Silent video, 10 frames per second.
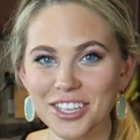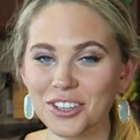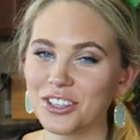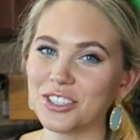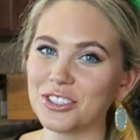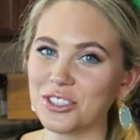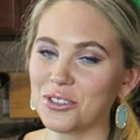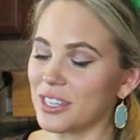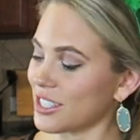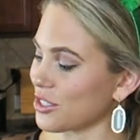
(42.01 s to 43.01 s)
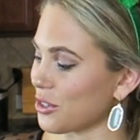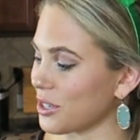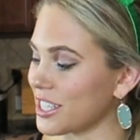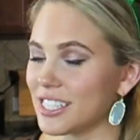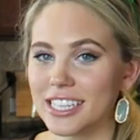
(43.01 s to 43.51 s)
thing you're gonna do is
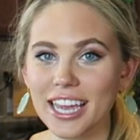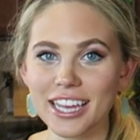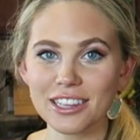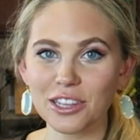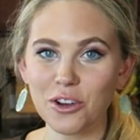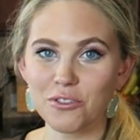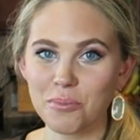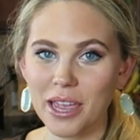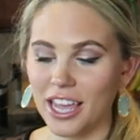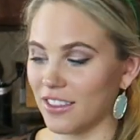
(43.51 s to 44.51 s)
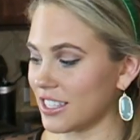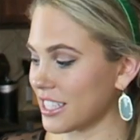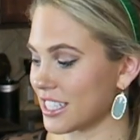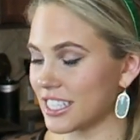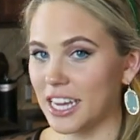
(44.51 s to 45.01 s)
grease a loaf pan.
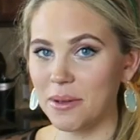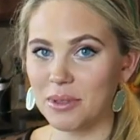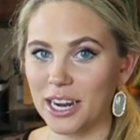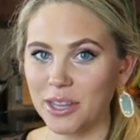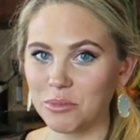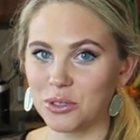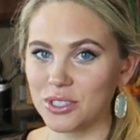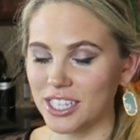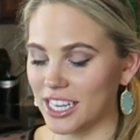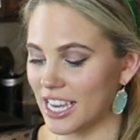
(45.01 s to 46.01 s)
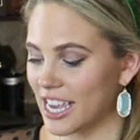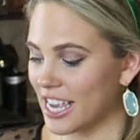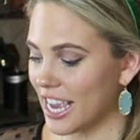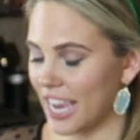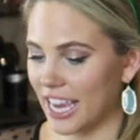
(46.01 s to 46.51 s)
This is the type that I'm using.
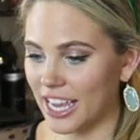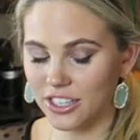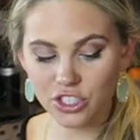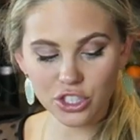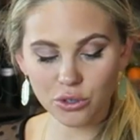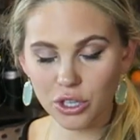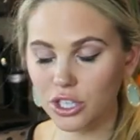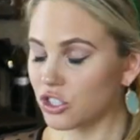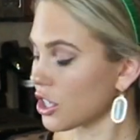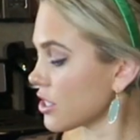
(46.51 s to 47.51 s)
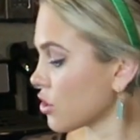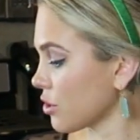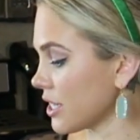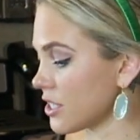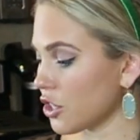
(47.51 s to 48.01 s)
And you could
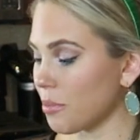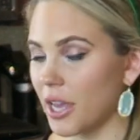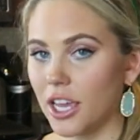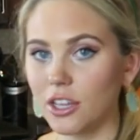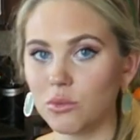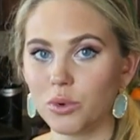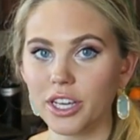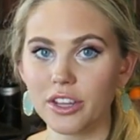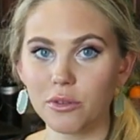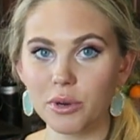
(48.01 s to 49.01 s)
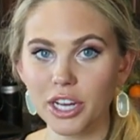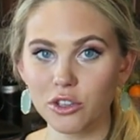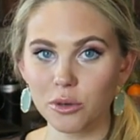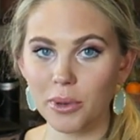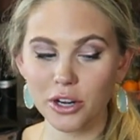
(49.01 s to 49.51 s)
just grease your Pam with
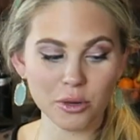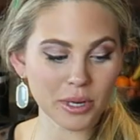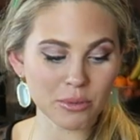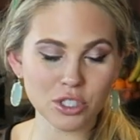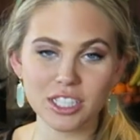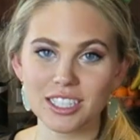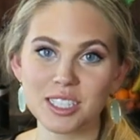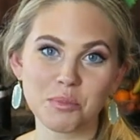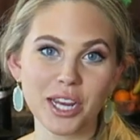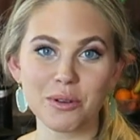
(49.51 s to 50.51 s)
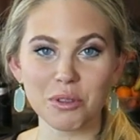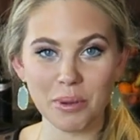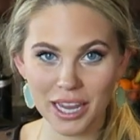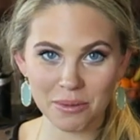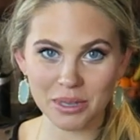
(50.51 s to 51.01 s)
regular butter, but I'm just gonna spray it
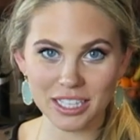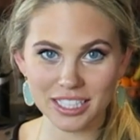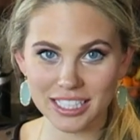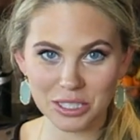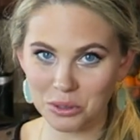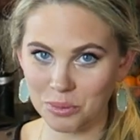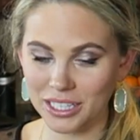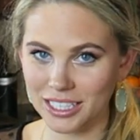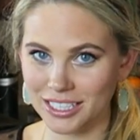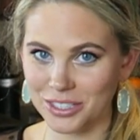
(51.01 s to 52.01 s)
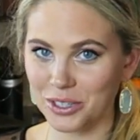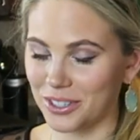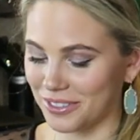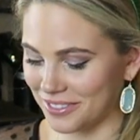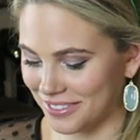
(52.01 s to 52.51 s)
with pan because it's a little bit
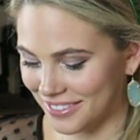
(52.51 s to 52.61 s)
easier.